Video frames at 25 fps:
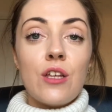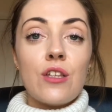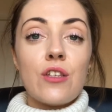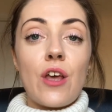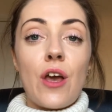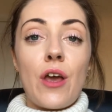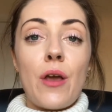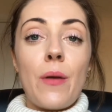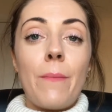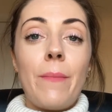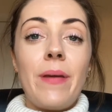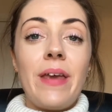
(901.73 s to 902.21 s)

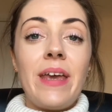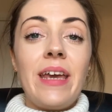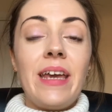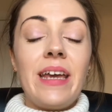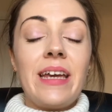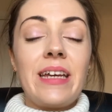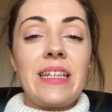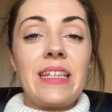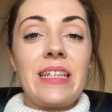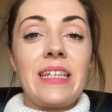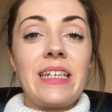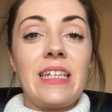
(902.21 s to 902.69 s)
So
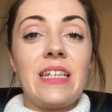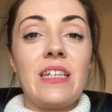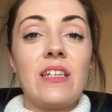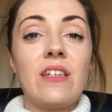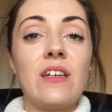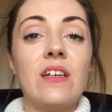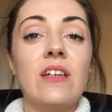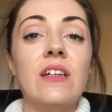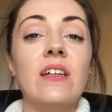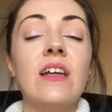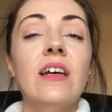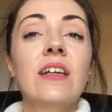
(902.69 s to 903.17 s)
being
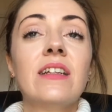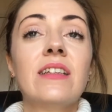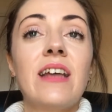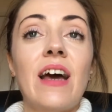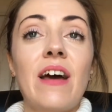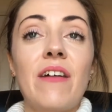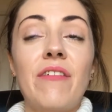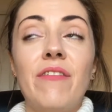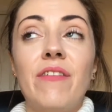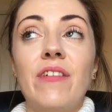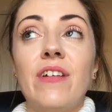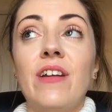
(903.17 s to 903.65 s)
consistent
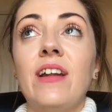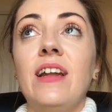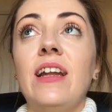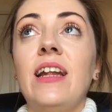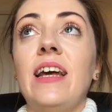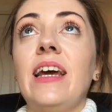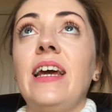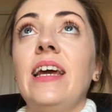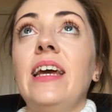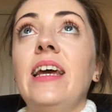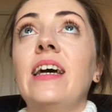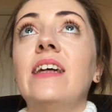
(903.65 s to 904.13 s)

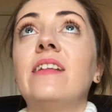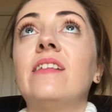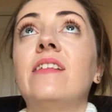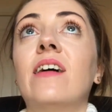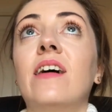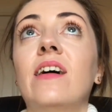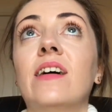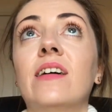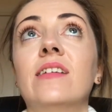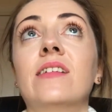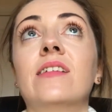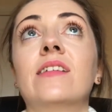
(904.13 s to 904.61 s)
definitely
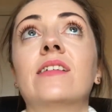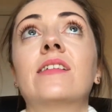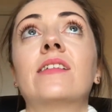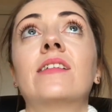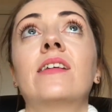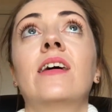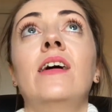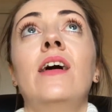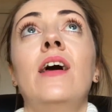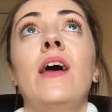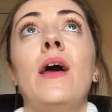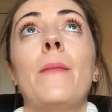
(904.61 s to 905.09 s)

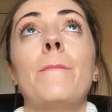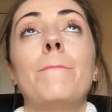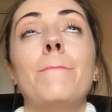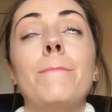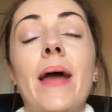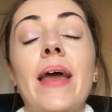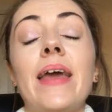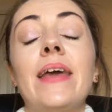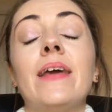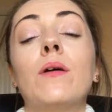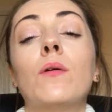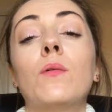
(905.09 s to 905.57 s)
does
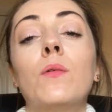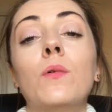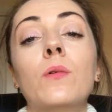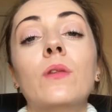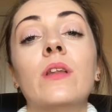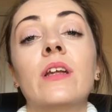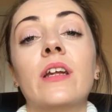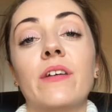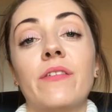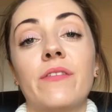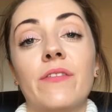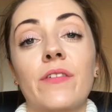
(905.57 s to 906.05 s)
make all
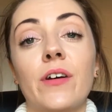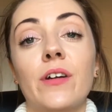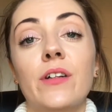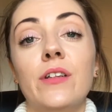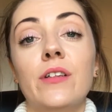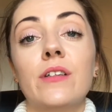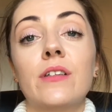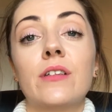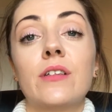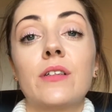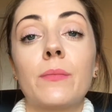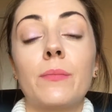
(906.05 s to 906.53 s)
the
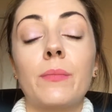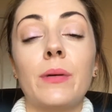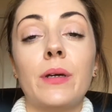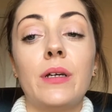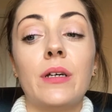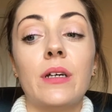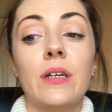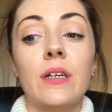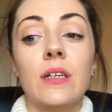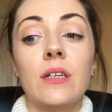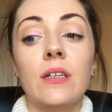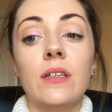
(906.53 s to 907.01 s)
difference,
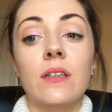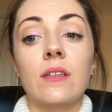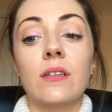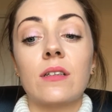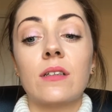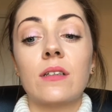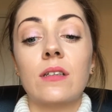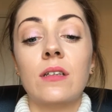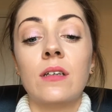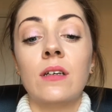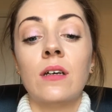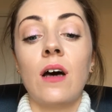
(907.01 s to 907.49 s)

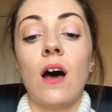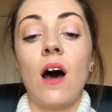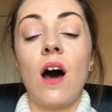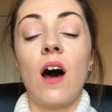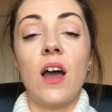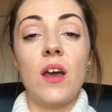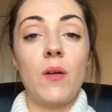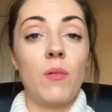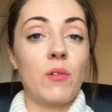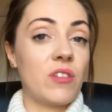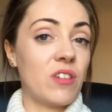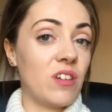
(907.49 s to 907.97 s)
because
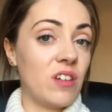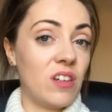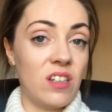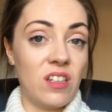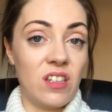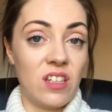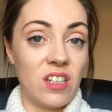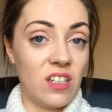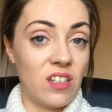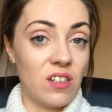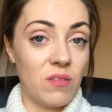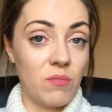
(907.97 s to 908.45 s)
I wasn't
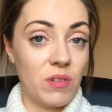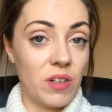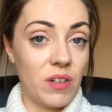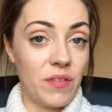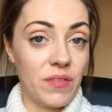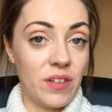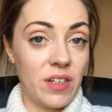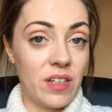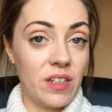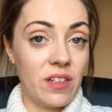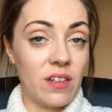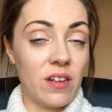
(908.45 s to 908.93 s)
consistent when I
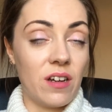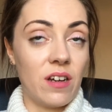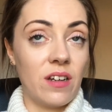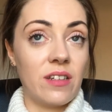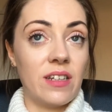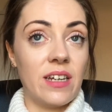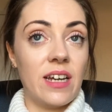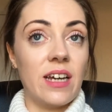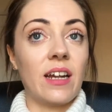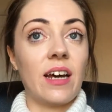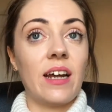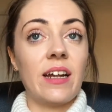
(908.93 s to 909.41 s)
first
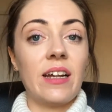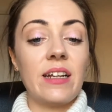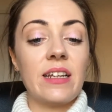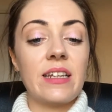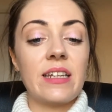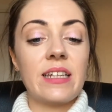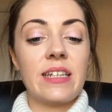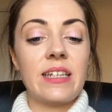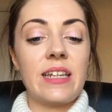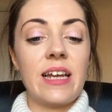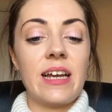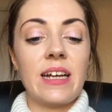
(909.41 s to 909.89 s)
started. I didn't
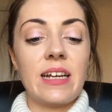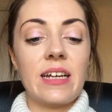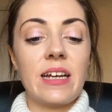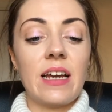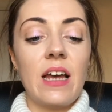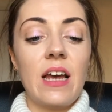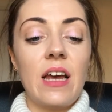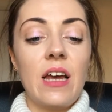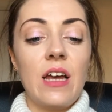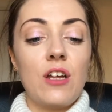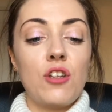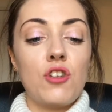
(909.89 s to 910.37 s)
stick
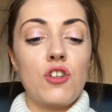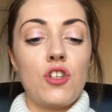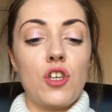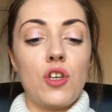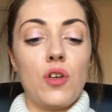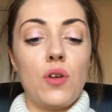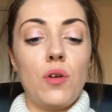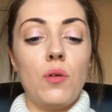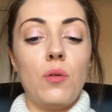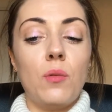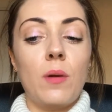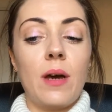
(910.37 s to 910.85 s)

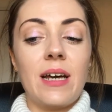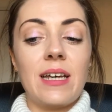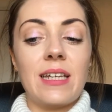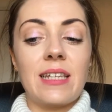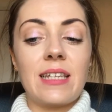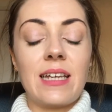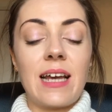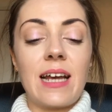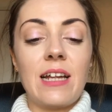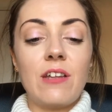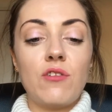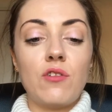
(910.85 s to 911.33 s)
to a
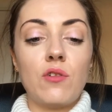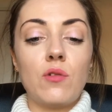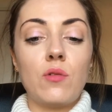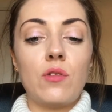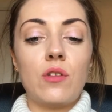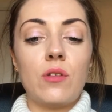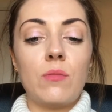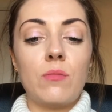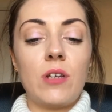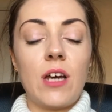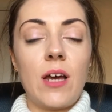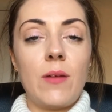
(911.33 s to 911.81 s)
schedule.
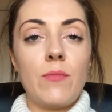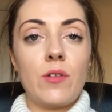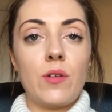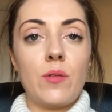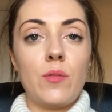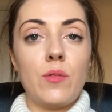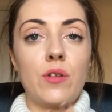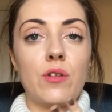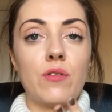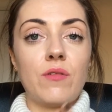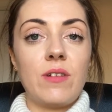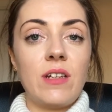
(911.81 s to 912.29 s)
Sometimes it
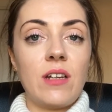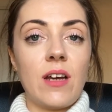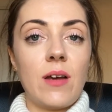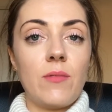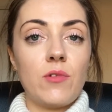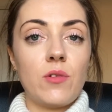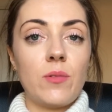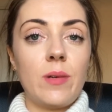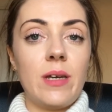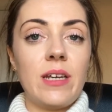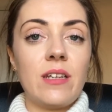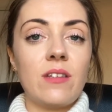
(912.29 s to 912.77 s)
was 3
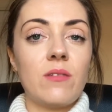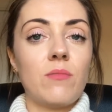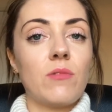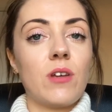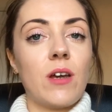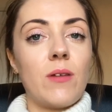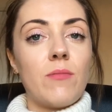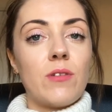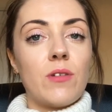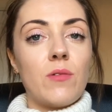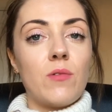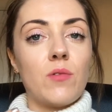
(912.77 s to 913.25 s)
times a week,
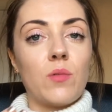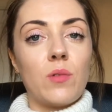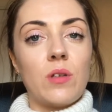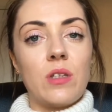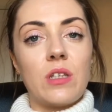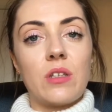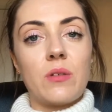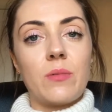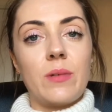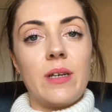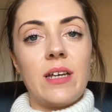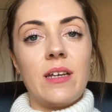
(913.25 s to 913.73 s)
sometimes it was
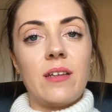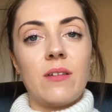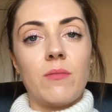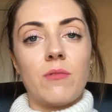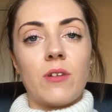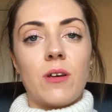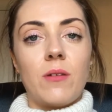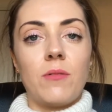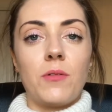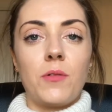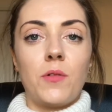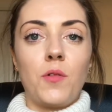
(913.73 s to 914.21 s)
once a week,
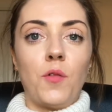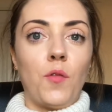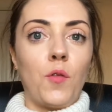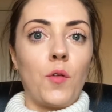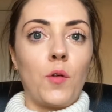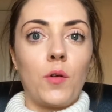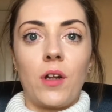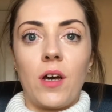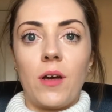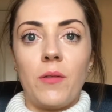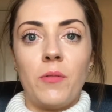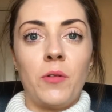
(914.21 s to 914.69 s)
sometimes it was
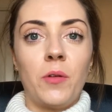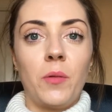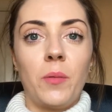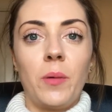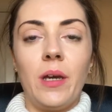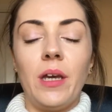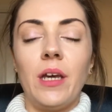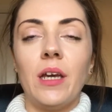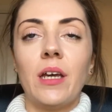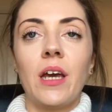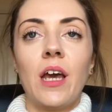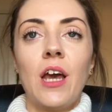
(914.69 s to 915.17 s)
4 times a
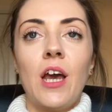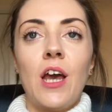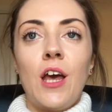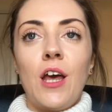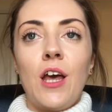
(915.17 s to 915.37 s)
week.